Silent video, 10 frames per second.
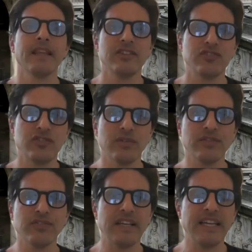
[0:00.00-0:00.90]
Children
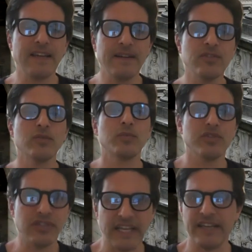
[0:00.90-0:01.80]
of slaves were
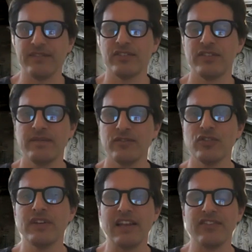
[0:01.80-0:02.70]
slaves. So
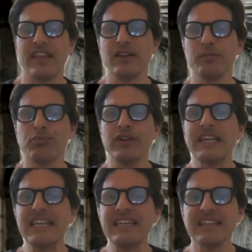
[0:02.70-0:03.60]
yes, they could
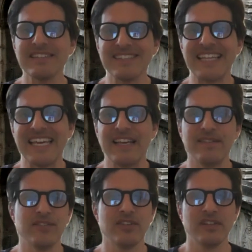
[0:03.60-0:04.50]
breed
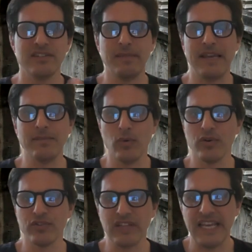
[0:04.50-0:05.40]
slaves to make
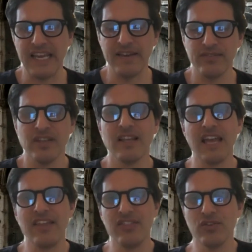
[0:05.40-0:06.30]
more slaves,
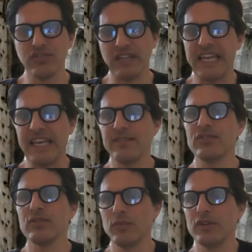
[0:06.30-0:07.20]
and those
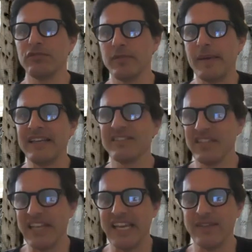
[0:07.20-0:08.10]
slaves would remain
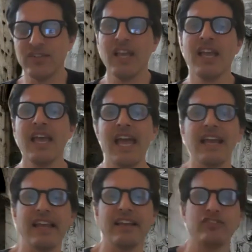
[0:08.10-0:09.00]
slaves.
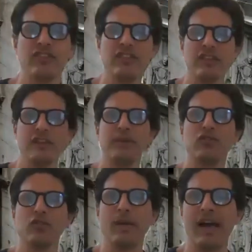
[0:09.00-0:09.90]
And as you see in that
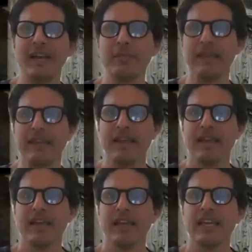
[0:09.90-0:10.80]
picture behind me,
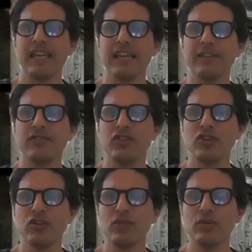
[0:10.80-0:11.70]
if
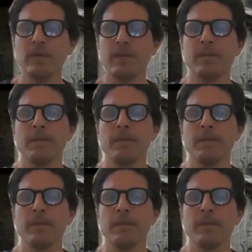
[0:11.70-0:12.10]
you